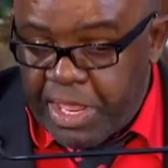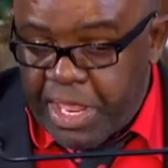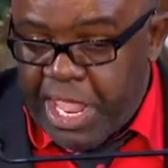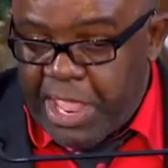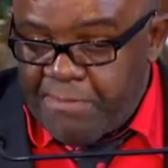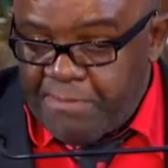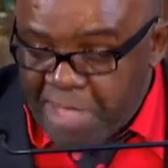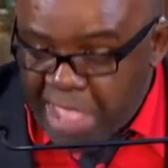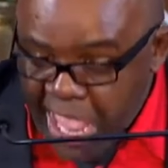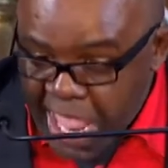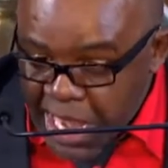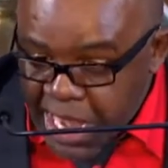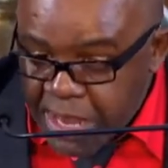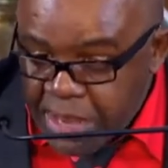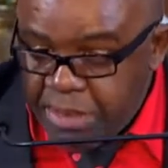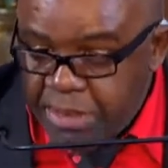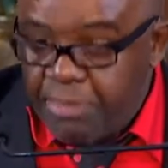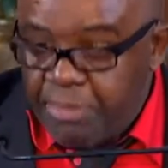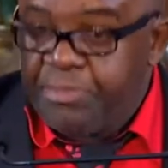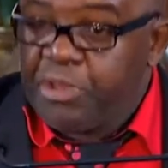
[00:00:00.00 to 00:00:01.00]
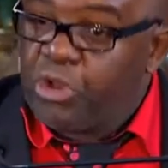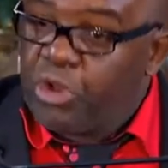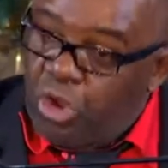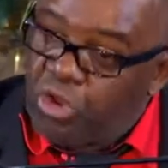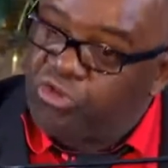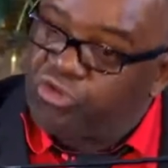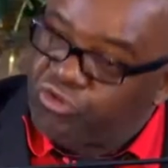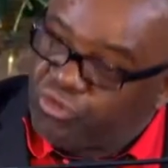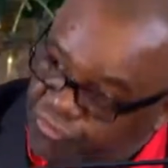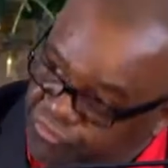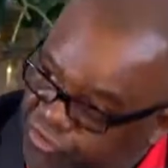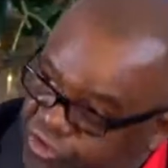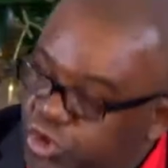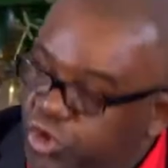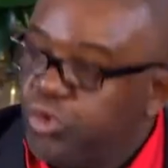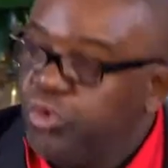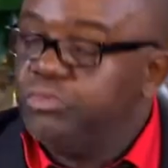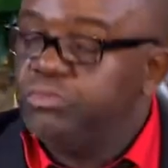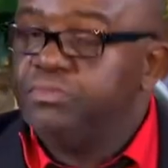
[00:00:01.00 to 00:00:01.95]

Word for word: a man because of you.